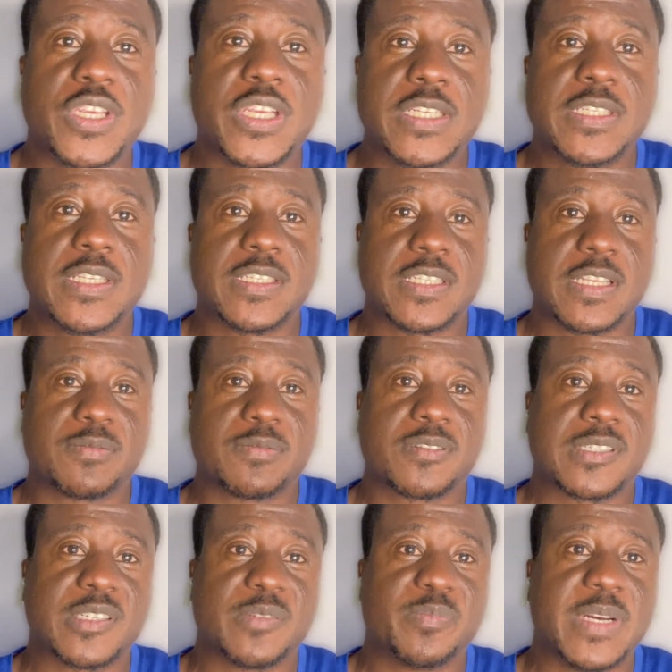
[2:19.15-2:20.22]
to hit the
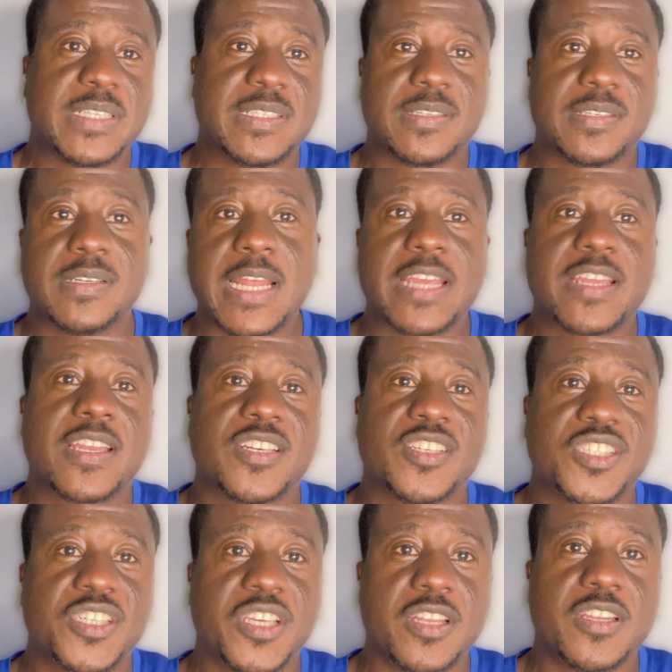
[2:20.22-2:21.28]
subscription button, like
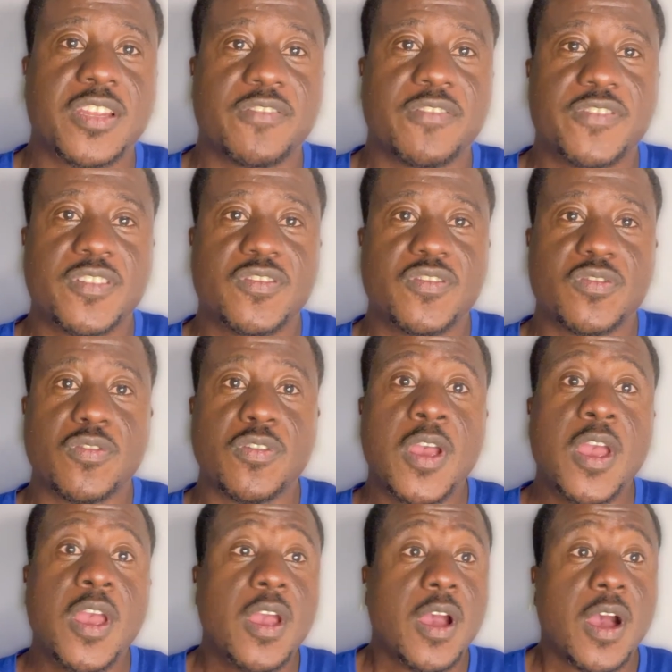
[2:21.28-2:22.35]
and share the
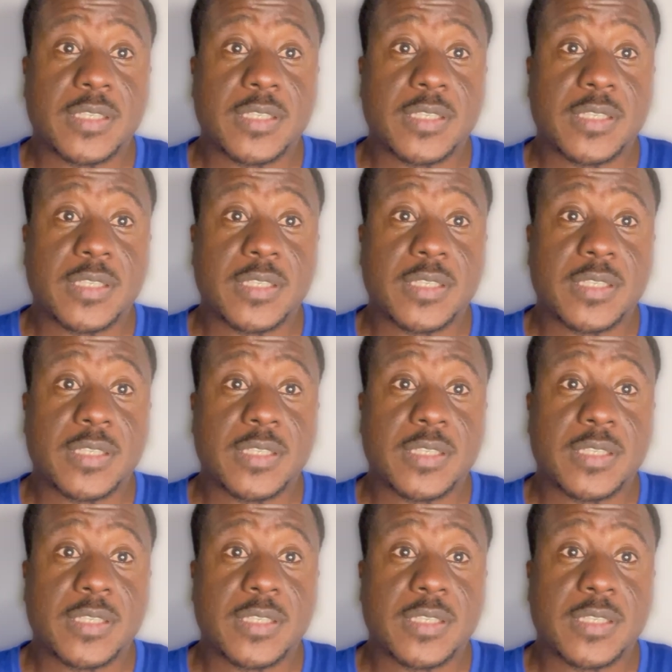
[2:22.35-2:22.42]
video.